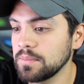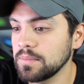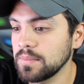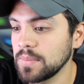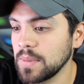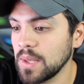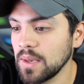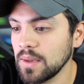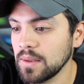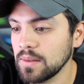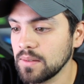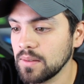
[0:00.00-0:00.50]

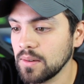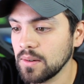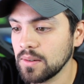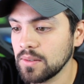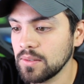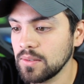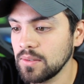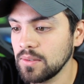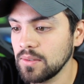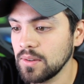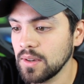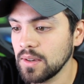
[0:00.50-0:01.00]
yeah, talk
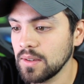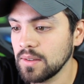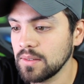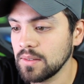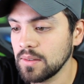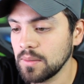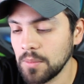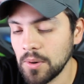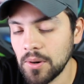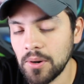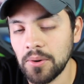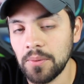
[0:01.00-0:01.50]
to you guys
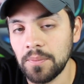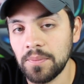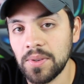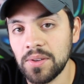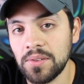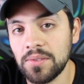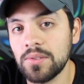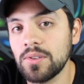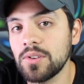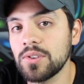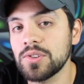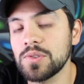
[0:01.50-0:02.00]
tomorrow.
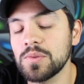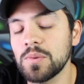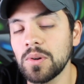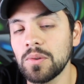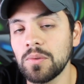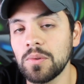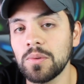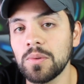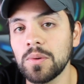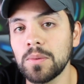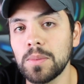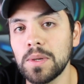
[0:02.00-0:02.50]
This is Gersh One
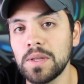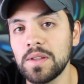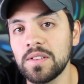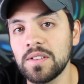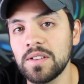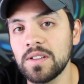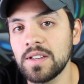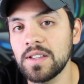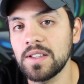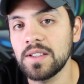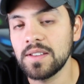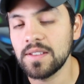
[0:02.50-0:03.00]
with One Mind
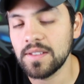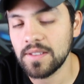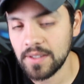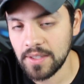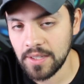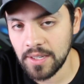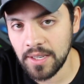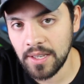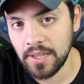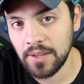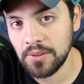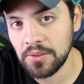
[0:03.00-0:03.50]
Syndicate,
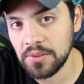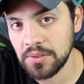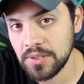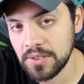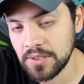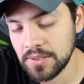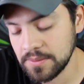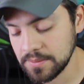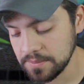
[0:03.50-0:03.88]
signing out.